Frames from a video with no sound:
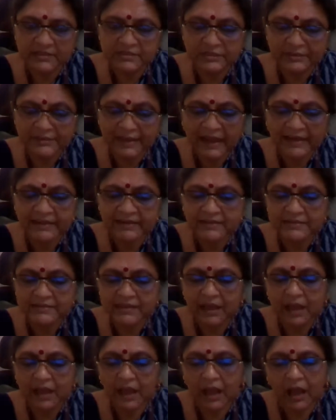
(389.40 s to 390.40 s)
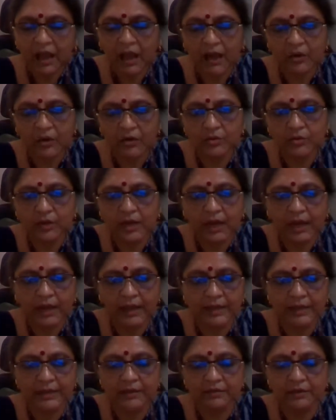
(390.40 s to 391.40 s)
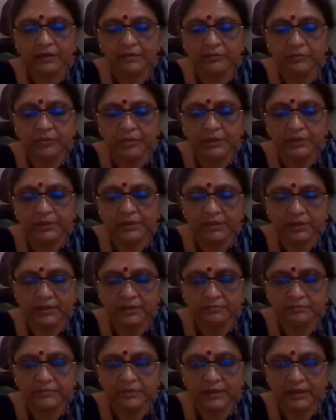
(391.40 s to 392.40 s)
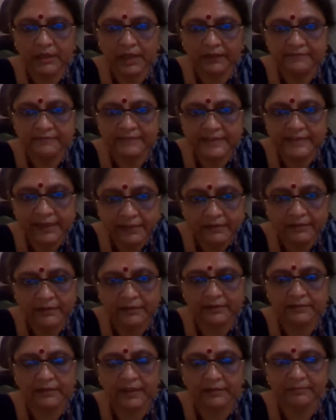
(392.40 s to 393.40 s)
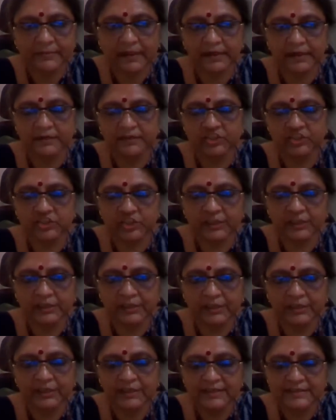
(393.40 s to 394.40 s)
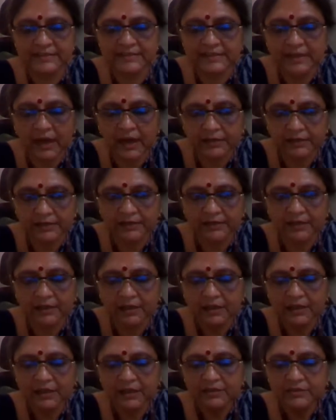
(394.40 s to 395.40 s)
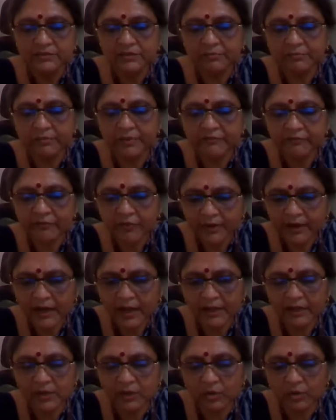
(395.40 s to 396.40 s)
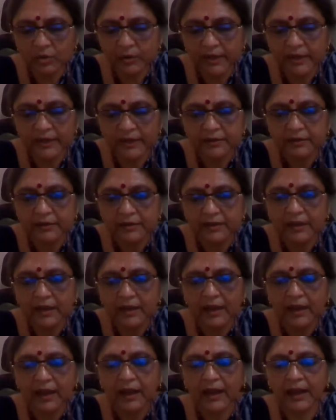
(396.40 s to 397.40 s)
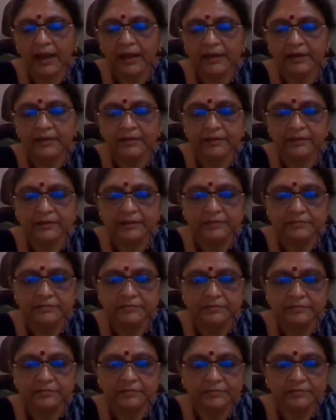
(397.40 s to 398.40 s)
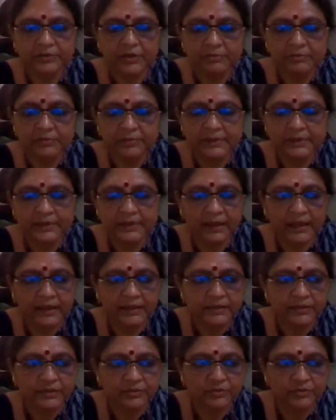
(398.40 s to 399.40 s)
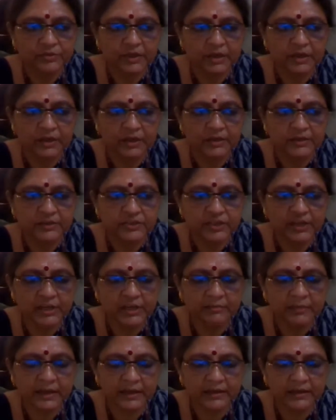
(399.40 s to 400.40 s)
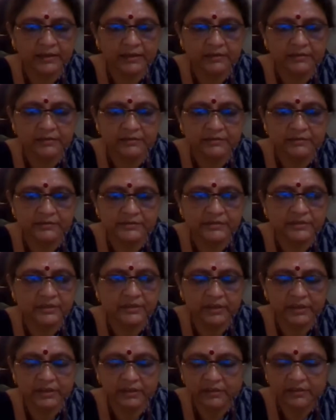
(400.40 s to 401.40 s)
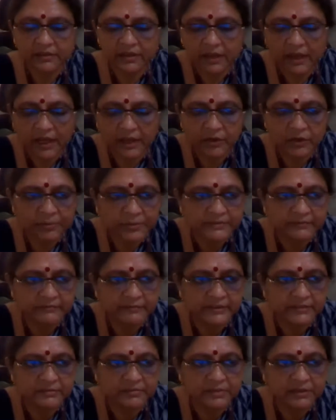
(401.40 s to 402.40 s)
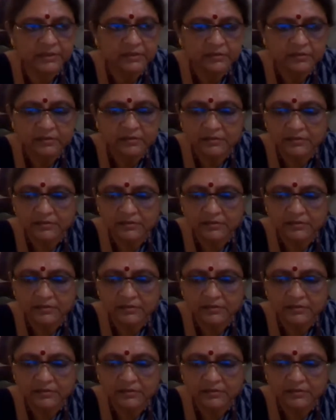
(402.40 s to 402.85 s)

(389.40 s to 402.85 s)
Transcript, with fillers: So that is how I would uh, have said that my journey started. So before I go ahead, I'd uh, probably like to uh, share my uh, screen. I hope it's visible.